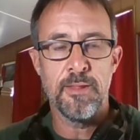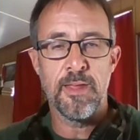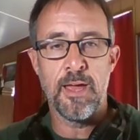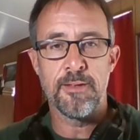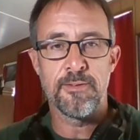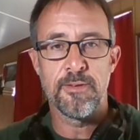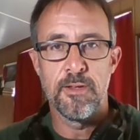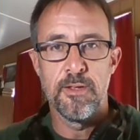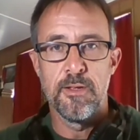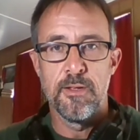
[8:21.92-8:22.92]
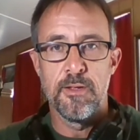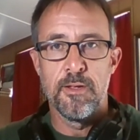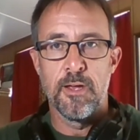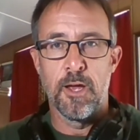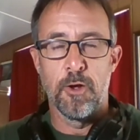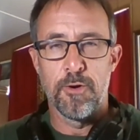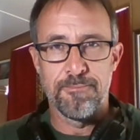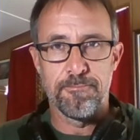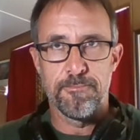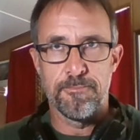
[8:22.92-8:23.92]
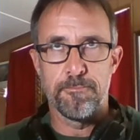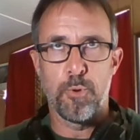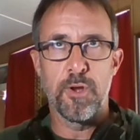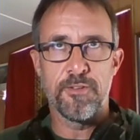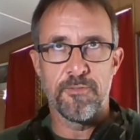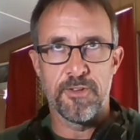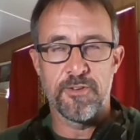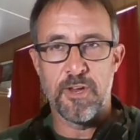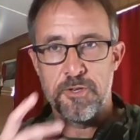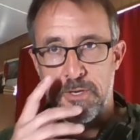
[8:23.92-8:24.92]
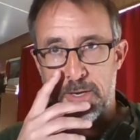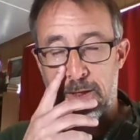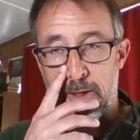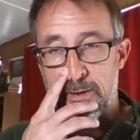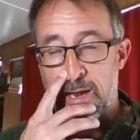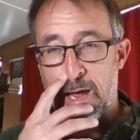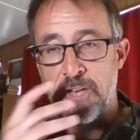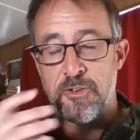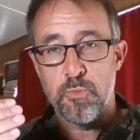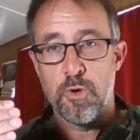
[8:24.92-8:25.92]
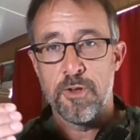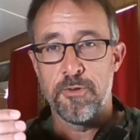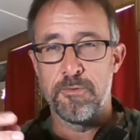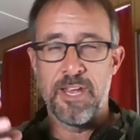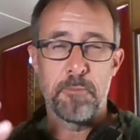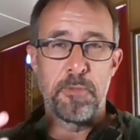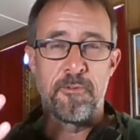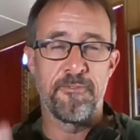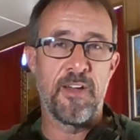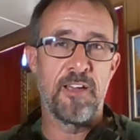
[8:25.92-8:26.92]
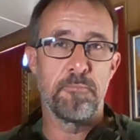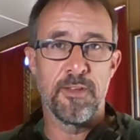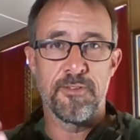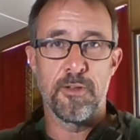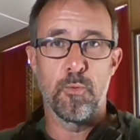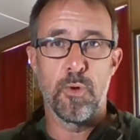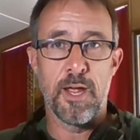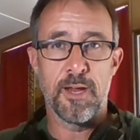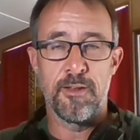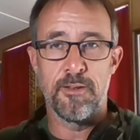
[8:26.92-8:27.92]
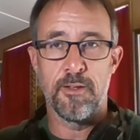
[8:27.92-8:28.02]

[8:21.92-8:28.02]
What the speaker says: that, or points of discussion that I just want to take maybe 5 minutes out of whack